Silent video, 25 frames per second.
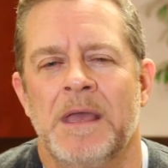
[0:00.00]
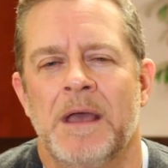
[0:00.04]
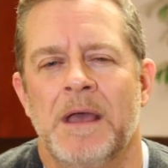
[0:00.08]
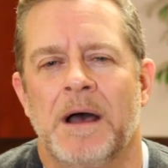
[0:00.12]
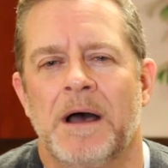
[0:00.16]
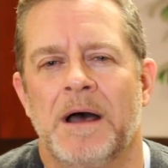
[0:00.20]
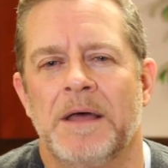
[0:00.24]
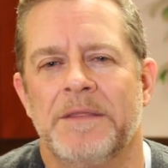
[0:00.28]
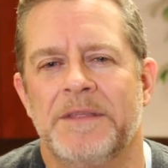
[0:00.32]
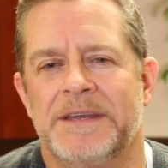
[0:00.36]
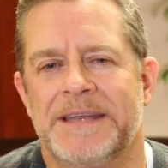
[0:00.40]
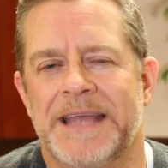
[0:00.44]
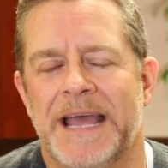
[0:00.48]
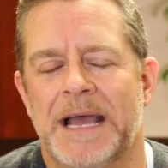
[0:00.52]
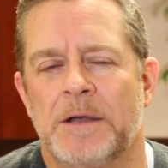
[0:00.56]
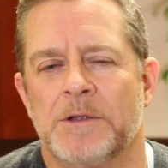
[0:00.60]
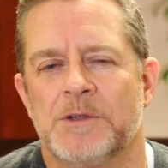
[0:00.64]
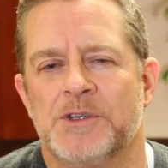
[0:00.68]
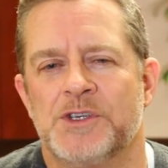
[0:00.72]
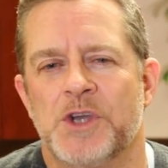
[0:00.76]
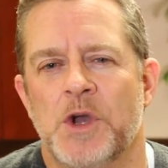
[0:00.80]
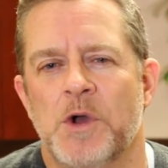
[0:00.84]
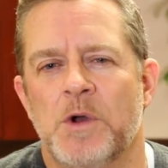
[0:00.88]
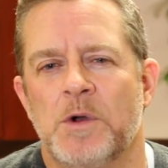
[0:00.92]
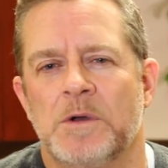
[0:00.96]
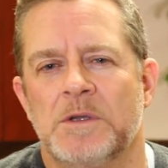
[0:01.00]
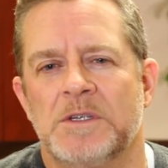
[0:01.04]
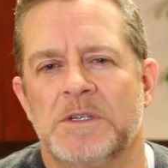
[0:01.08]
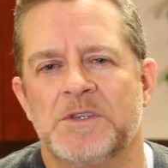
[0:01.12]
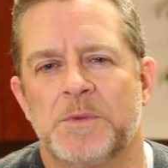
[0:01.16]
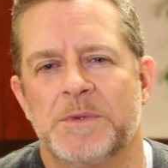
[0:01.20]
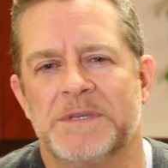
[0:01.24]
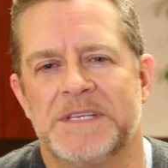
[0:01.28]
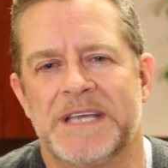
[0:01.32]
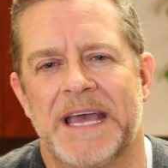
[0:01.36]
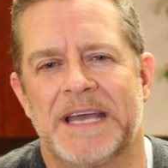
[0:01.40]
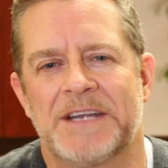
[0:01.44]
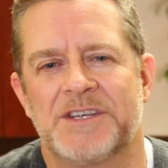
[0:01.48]
The Dow Jones
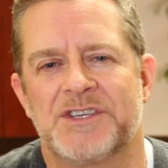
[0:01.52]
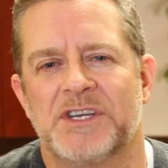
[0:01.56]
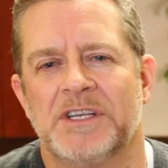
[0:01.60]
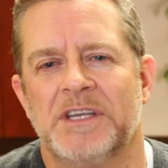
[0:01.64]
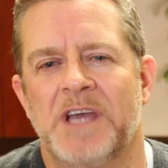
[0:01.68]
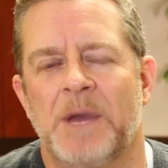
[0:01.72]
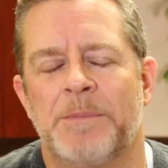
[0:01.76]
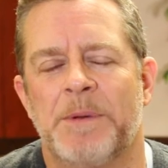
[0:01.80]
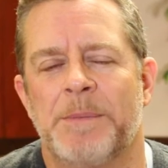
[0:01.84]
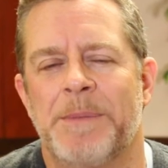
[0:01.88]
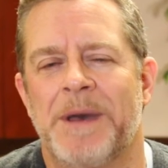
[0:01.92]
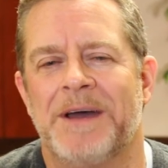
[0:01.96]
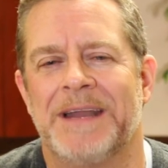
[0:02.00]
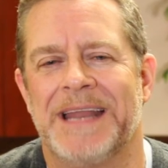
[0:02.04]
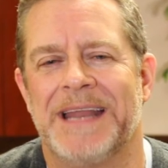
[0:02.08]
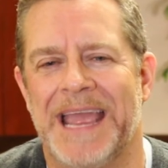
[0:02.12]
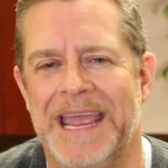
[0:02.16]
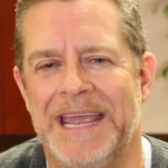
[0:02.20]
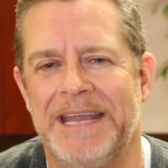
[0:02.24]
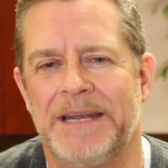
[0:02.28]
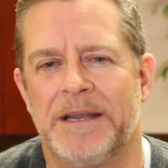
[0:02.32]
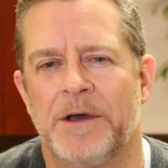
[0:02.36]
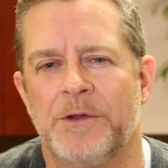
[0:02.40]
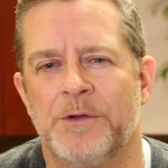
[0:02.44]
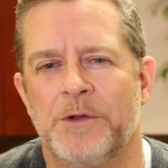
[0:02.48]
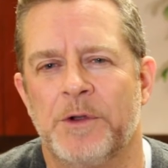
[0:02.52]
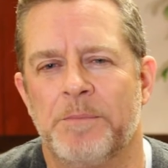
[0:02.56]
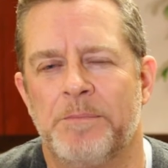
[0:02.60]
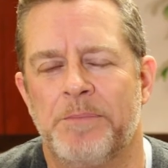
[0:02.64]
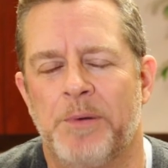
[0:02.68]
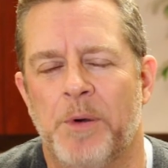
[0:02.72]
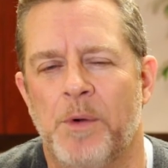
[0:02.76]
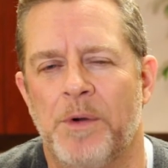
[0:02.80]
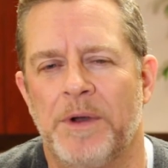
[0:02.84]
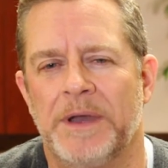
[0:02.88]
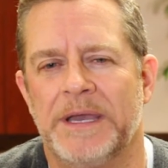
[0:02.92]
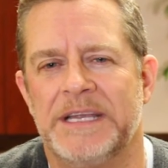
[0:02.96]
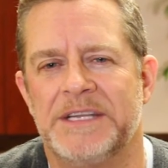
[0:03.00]
was actually up about 800
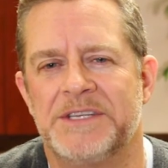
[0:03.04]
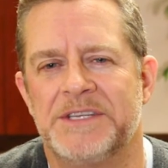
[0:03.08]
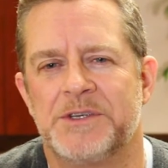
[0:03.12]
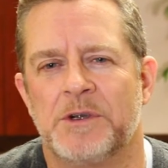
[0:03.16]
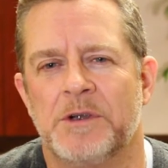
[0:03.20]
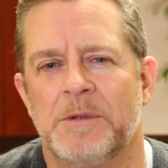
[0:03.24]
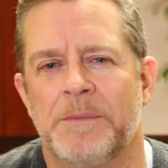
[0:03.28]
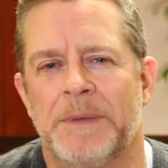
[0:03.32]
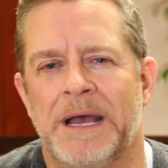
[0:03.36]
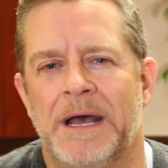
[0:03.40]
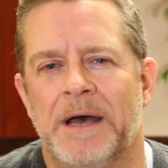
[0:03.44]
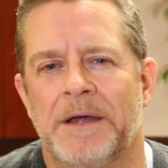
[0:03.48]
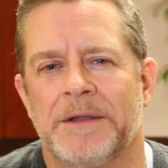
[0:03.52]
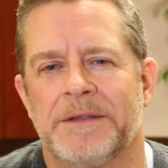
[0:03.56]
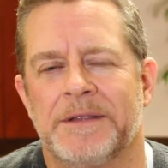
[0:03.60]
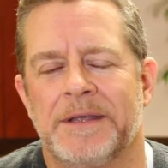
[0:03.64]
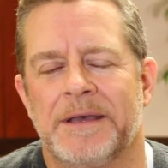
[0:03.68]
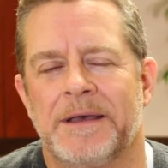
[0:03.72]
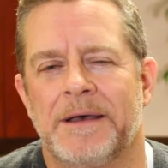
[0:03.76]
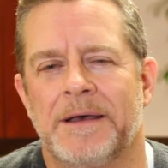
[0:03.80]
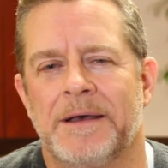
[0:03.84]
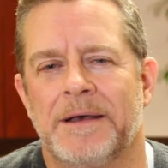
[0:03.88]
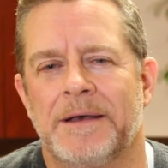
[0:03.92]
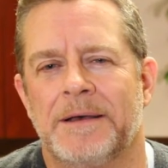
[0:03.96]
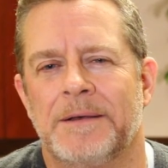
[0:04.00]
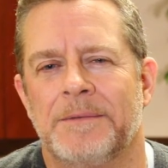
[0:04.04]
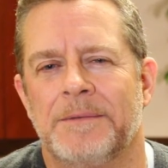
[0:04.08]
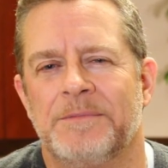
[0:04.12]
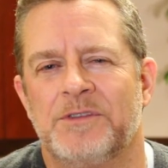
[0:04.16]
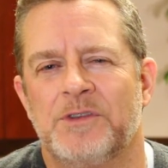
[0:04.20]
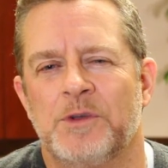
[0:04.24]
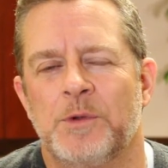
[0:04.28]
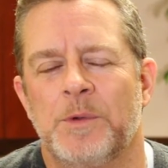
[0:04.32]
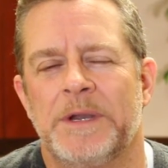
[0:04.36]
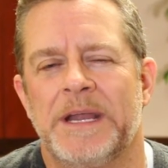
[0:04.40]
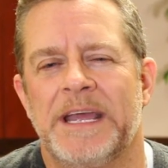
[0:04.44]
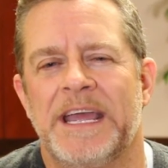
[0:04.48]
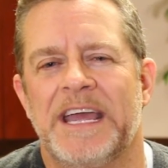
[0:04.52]
points, or about
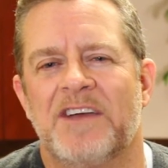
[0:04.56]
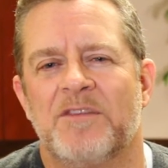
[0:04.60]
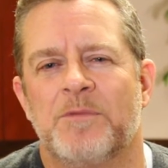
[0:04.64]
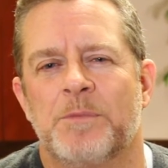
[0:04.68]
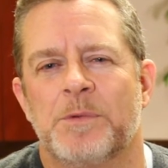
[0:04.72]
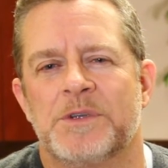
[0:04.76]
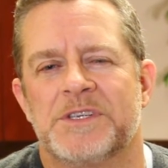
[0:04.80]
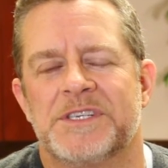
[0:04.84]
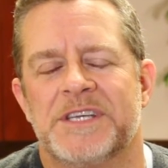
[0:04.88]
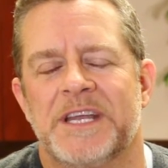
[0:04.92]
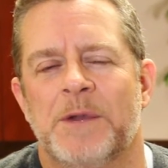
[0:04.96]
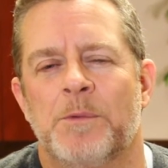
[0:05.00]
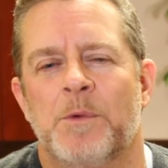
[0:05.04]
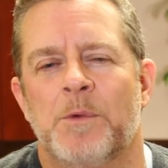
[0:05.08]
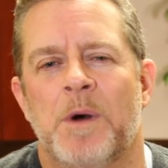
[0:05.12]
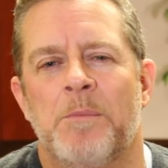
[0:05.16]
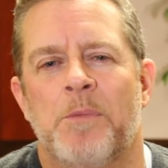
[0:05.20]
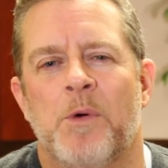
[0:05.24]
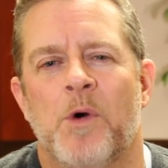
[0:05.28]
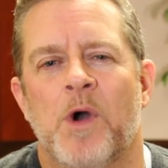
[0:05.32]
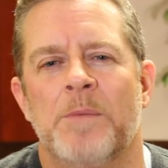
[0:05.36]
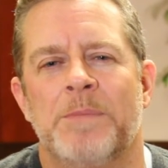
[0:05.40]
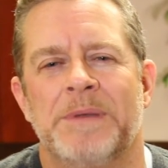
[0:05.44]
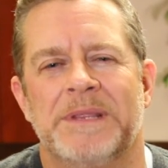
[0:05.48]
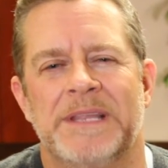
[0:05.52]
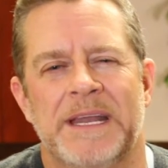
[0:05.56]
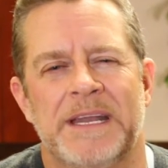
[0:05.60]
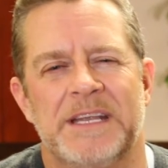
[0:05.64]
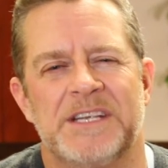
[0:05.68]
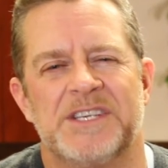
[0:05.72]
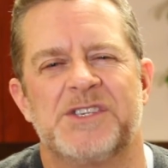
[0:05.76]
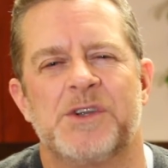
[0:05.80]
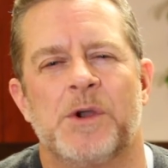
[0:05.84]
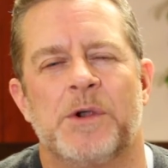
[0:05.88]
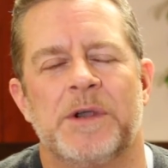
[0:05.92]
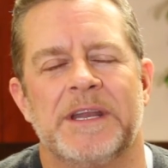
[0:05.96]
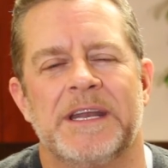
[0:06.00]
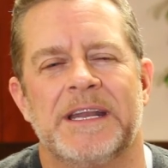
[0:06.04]
2.5% at one point, but then it
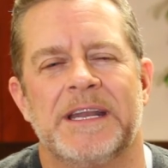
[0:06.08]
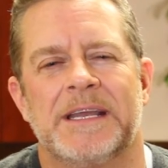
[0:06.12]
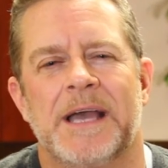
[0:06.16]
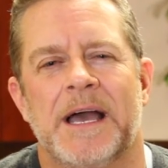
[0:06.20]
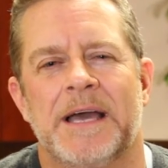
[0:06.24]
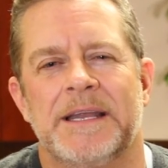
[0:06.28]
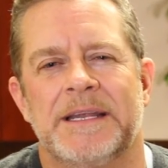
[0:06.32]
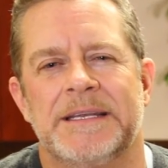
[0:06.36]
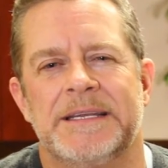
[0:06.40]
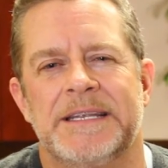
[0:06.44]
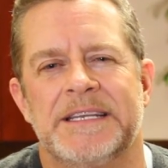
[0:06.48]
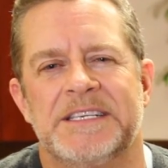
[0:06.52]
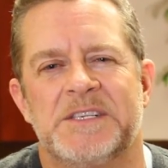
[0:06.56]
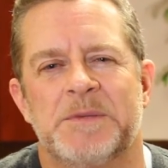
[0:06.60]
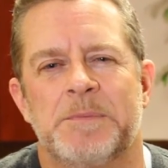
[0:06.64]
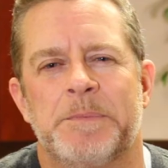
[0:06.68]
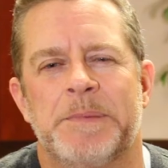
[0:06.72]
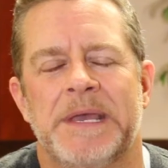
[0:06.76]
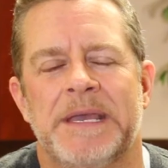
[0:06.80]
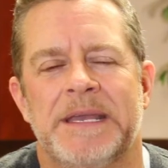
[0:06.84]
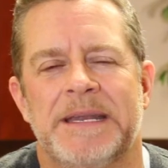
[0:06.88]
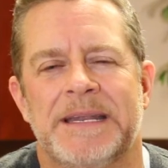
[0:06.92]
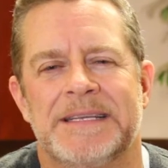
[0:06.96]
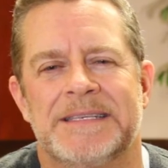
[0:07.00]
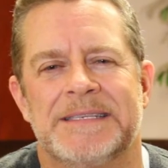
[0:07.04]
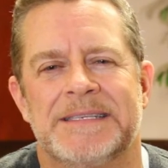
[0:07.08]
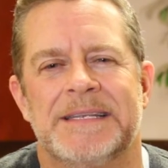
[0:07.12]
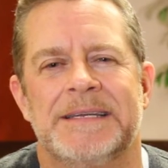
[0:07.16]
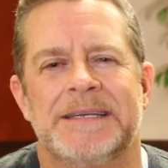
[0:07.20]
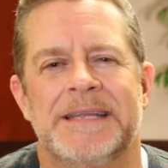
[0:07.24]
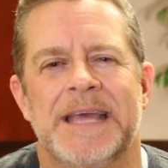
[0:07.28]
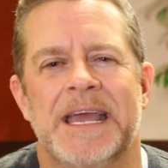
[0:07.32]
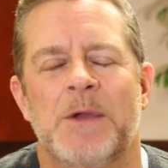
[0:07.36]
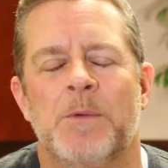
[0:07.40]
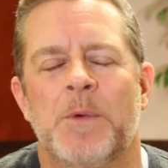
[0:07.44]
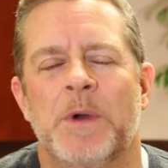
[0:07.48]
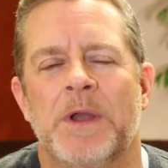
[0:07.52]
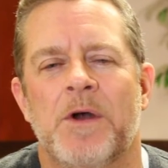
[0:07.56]
started to kind of dissipate as the
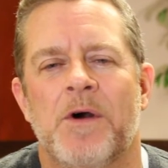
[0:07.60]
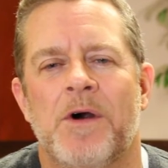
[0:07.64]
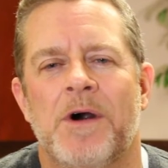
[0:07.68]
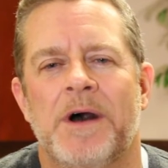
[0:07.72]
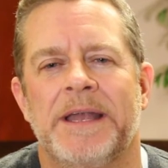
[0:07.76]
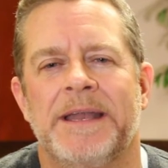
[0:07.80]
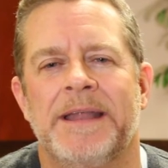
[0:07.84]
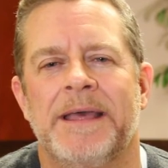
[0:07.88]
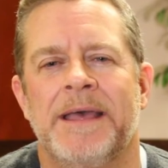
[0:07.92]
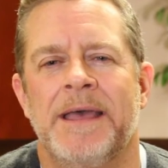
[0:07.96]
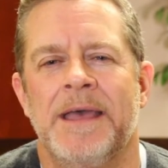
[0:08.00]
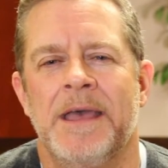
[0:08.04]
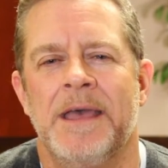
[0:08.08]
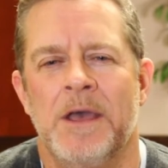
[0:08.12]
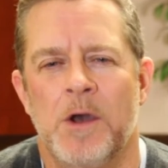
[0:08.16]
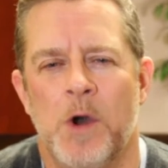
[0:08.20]
day went on,